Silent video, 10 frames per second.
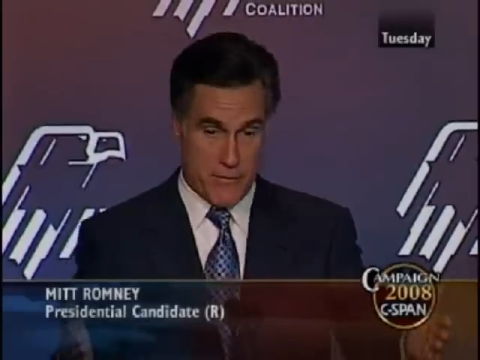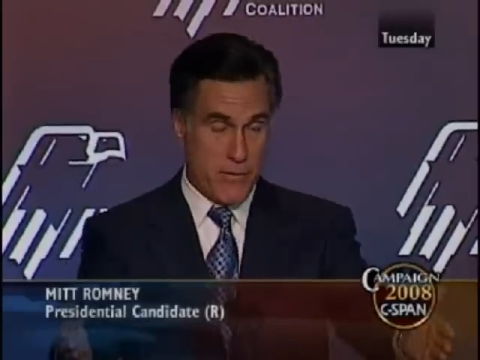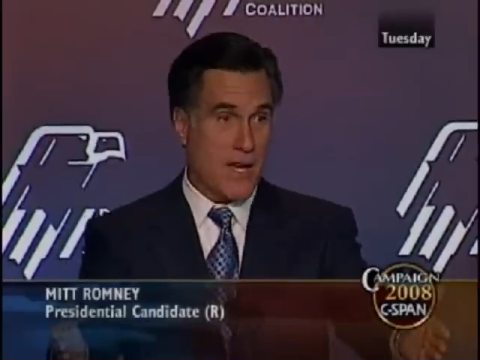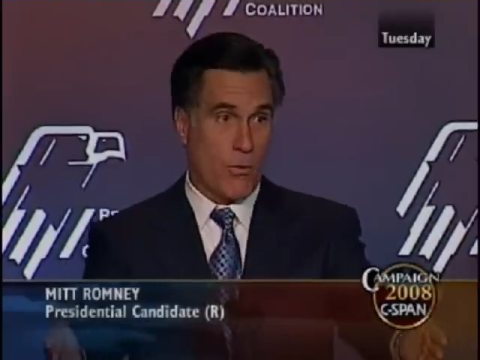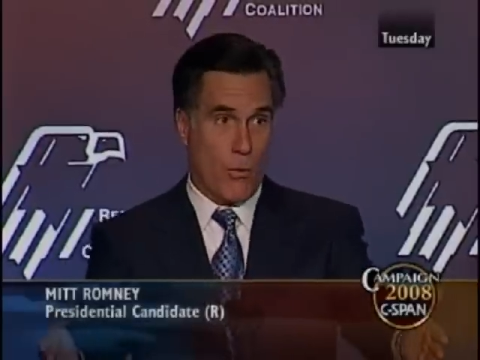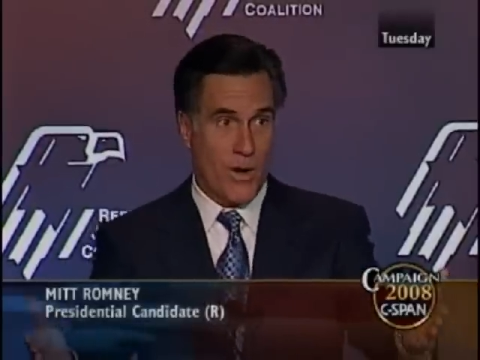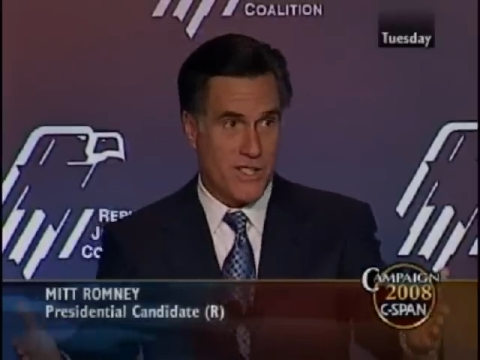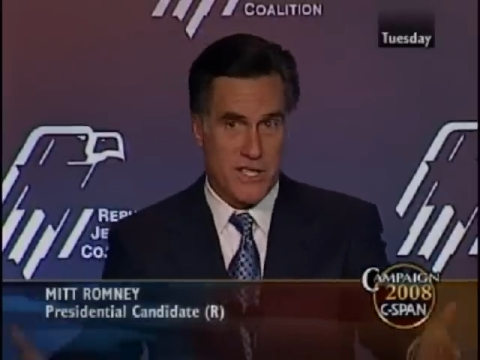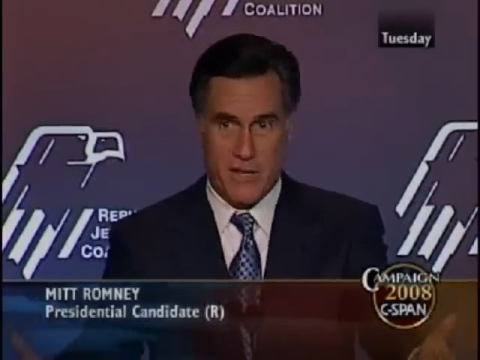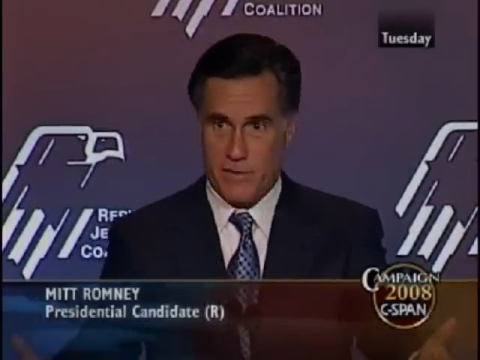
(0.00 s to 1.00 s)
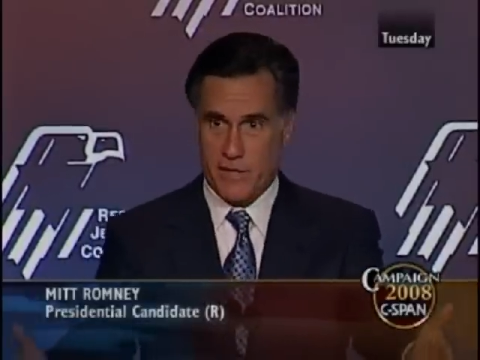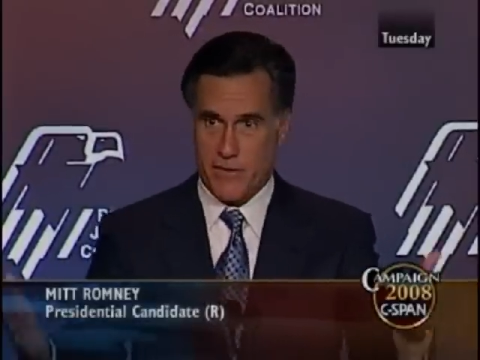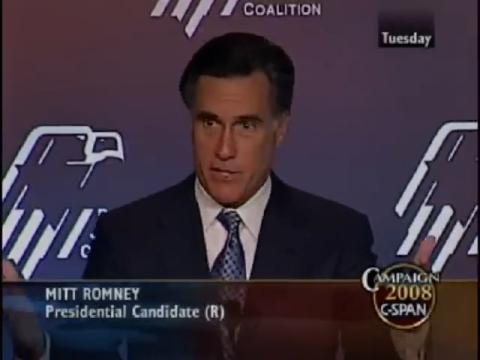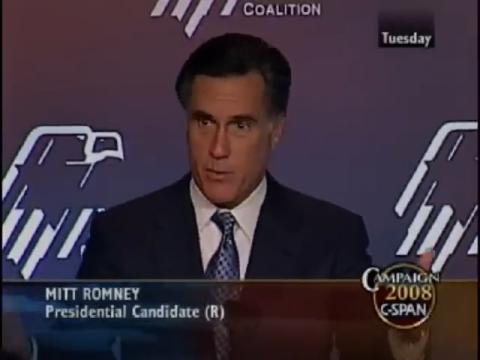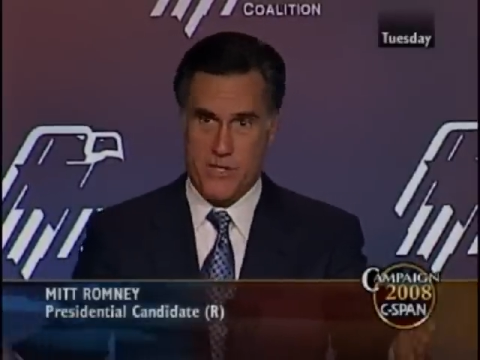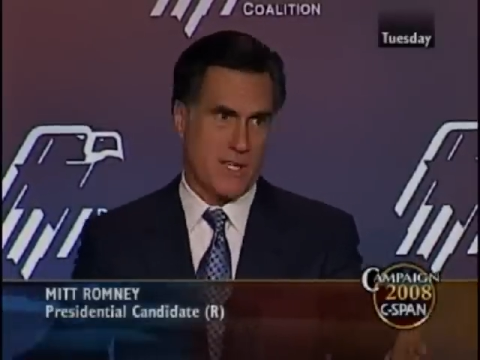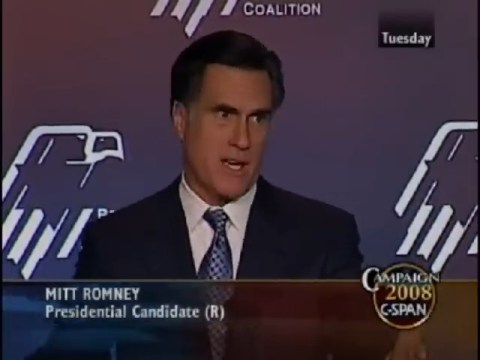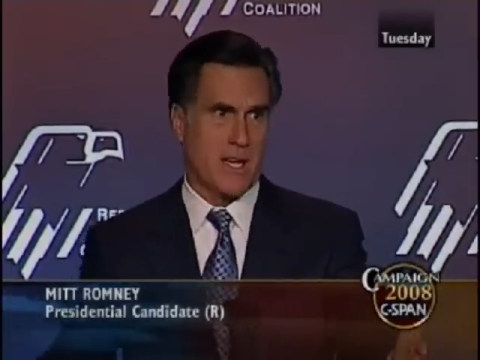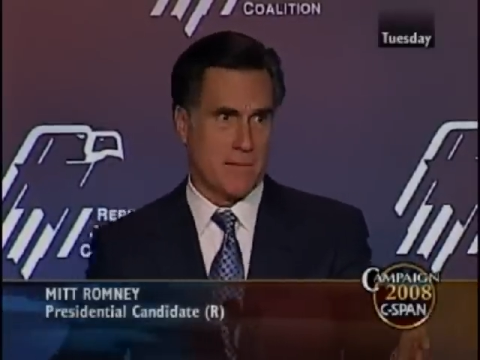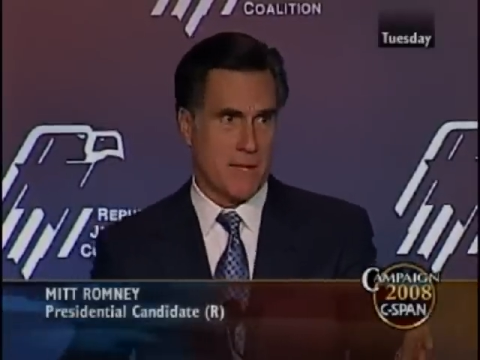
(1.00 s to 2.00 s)
If you've got 1/7 of the U.S.
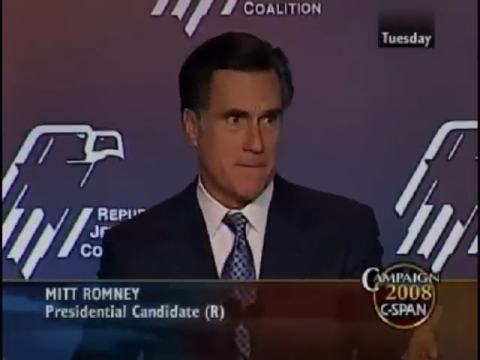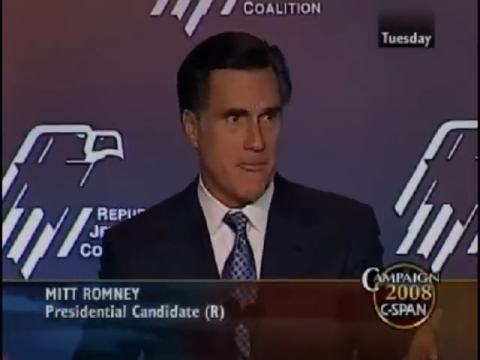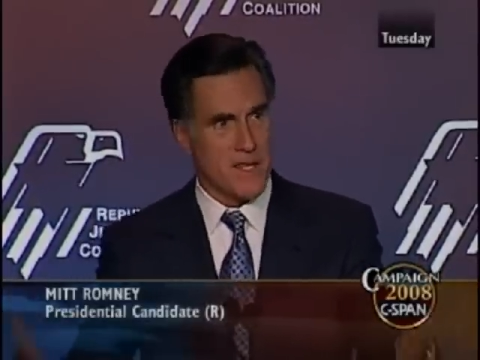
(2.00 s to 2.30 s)
economy,